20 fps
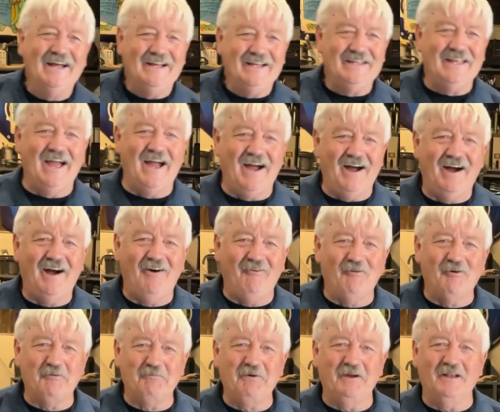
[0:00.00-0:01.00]
Yeah, I
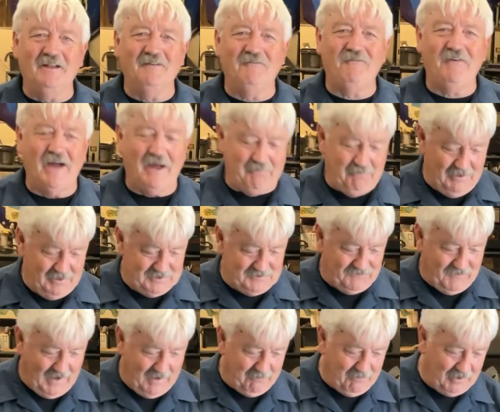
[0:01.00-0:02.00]
want to be in the Fabulous
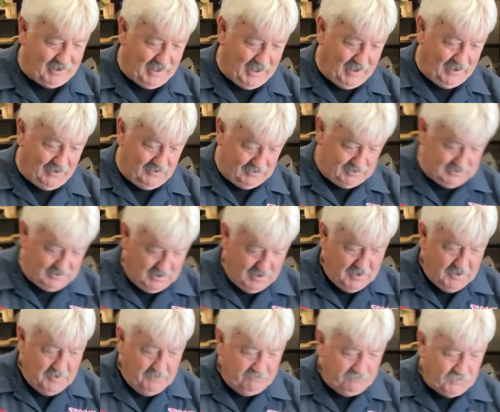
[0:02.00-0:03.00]
Fabricators.
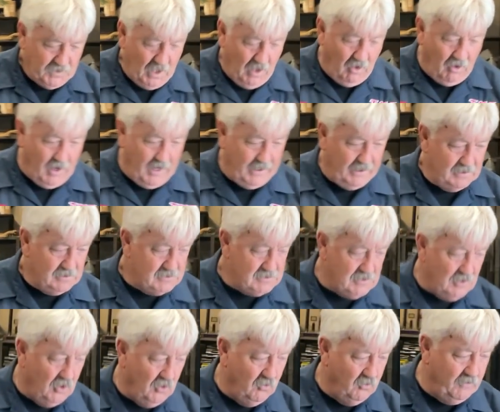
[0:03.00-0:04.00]
All right,
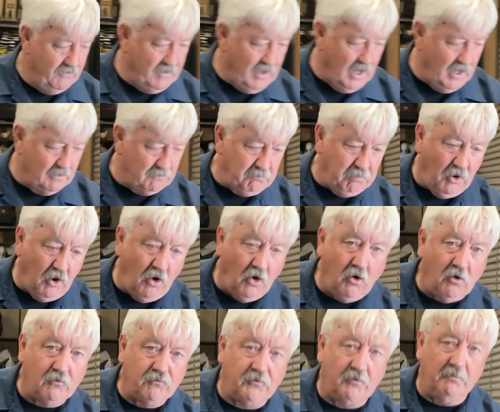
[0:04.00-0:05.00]
so we've got
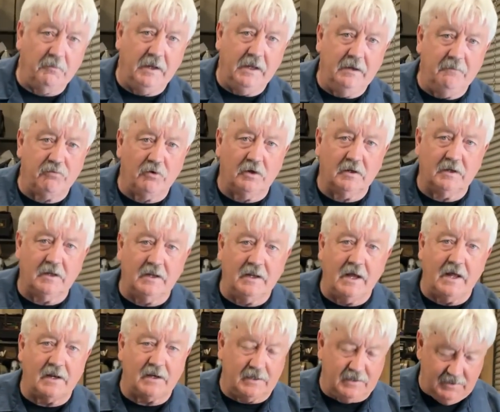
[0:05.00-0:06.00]
Paul from Hebron,
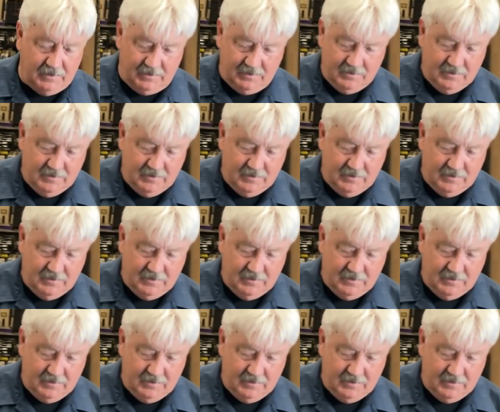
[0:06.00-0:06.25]
Connecticut.